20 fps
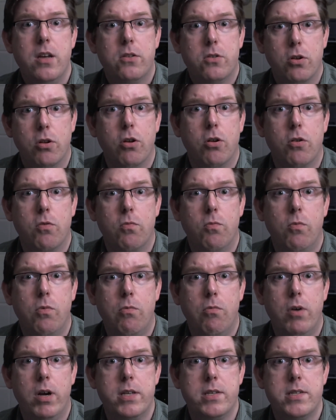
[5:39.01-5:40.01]
to learn
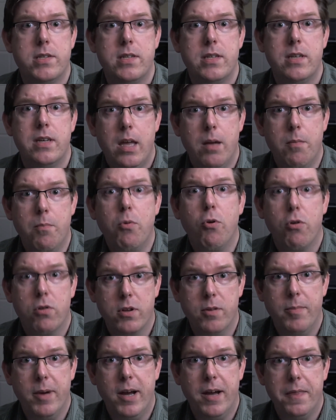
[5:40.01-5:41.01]
what's
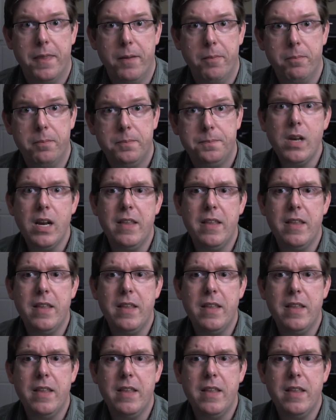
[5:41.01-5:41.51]
important about them.